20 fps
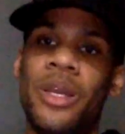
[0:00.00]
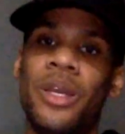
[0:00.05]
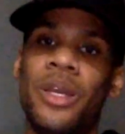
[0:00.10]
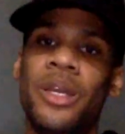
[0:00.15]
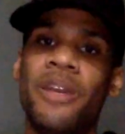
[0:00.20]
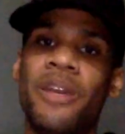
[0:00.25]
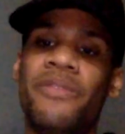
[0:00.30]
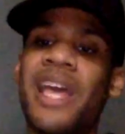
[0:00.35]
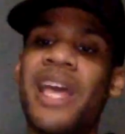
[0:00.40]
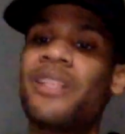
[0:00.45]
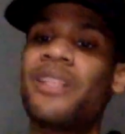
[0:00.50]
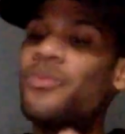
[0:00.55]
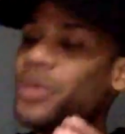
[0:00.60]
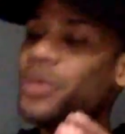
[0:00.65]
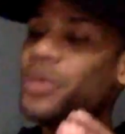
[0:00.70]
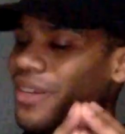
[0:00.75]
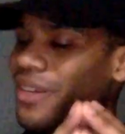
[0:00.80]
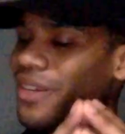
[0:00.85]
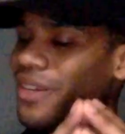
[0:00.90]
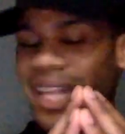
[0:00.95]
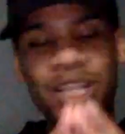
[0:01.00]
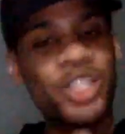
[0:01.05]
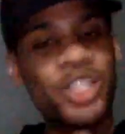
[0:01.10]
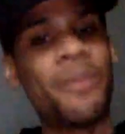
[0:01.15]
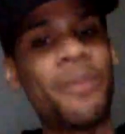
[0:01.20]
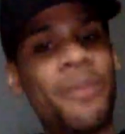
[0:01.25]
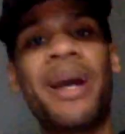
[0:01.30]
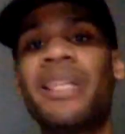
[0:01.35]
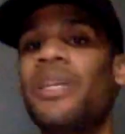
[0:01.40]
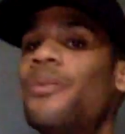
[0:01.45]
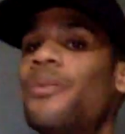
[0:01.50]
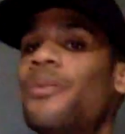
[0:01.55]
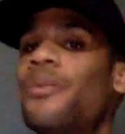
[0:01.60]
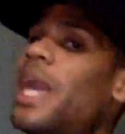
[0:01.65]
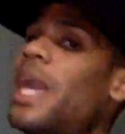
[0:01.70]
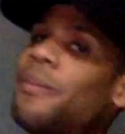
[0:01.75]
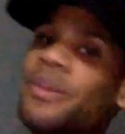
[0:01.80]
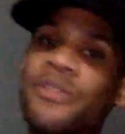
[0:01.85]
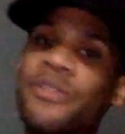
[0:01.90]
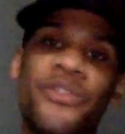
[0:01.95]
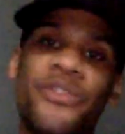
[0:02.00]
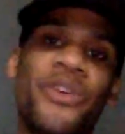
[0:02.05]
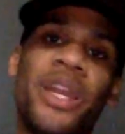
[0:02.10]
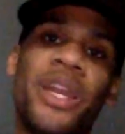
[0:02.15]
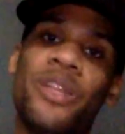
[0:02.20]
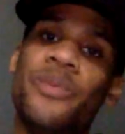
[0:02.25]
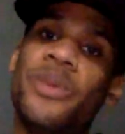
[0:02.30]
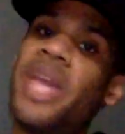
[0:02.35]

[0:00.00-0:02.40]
If that's your mindset, we can't be friends.